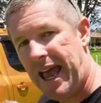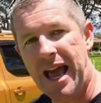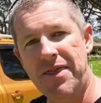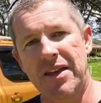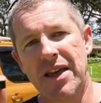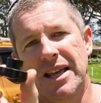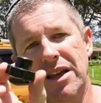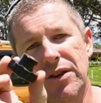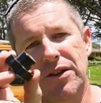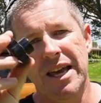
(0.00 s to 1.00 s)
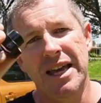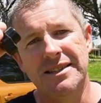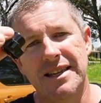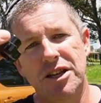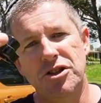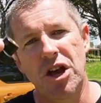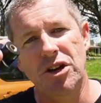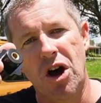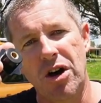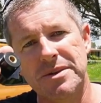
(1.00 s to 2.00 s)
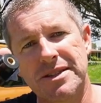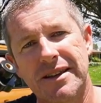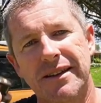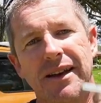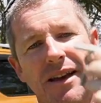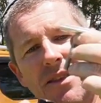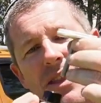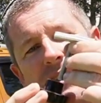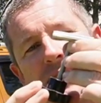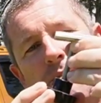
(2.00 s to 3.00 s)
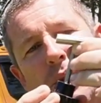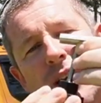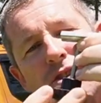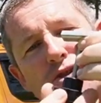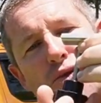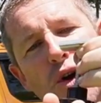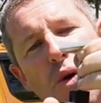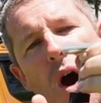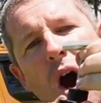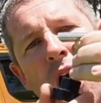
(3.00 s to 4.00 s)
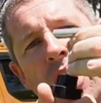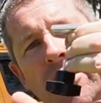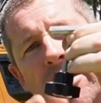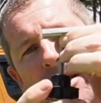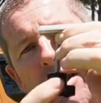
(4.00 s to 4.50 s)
and then they give you these turn knobs that simply screw on.